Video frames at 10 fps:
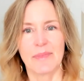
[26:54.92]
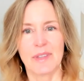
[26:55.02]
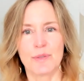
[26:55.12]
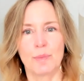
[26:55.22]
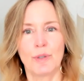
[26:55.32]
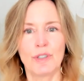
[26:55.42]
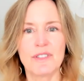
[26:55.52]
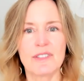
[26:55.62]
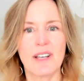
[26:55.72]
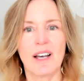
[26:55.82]
This
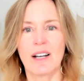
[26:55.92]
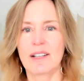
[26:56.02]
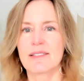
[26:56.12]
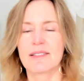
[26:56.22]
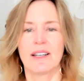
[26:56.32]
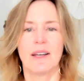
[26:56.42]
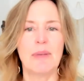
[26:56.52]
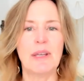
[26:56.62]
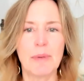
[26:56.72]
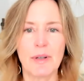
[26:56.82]
world sucks.
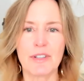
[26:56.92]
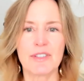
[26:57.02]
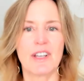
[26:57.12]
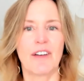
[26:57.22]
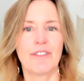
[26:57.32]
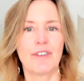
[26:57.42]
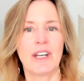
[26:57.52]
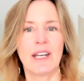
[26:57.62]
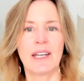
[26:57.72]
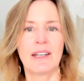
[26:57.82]
People are
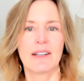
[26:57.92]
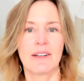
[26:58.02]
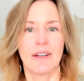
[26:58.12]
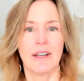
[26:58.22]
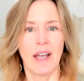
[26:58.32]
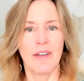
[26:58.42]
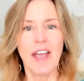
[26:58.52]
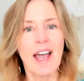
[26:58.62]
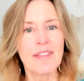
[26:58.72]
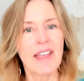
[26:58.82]
suffering. Have
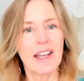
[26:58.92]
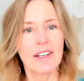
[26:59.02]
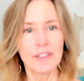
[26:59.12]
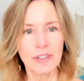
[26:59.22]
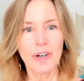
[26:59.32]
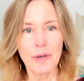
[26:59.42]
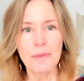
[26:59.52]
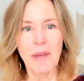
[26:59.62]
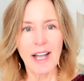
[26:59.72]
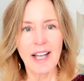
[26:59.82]
you had that in your
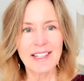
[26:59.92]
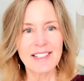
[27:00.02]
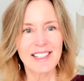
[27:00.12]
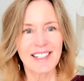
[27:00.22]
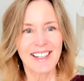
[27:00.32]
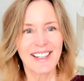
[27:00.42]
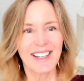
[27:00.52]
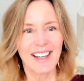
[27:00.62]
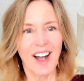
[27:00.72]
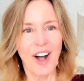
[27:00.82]
own mind?
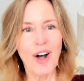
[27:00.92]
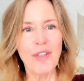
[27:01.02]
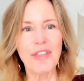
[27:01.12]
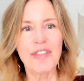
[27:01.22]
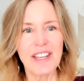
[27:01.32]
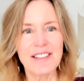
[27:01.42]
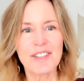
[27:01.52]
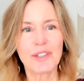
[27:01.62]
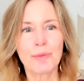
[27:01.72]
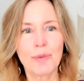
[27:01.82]
all the things
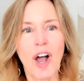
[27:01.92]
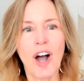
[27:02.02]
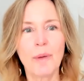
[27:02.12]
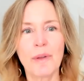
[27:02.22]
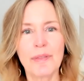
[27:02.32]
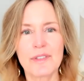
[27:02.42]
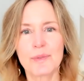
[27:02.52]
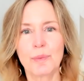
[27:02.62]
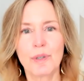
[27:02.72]
that are wrong with this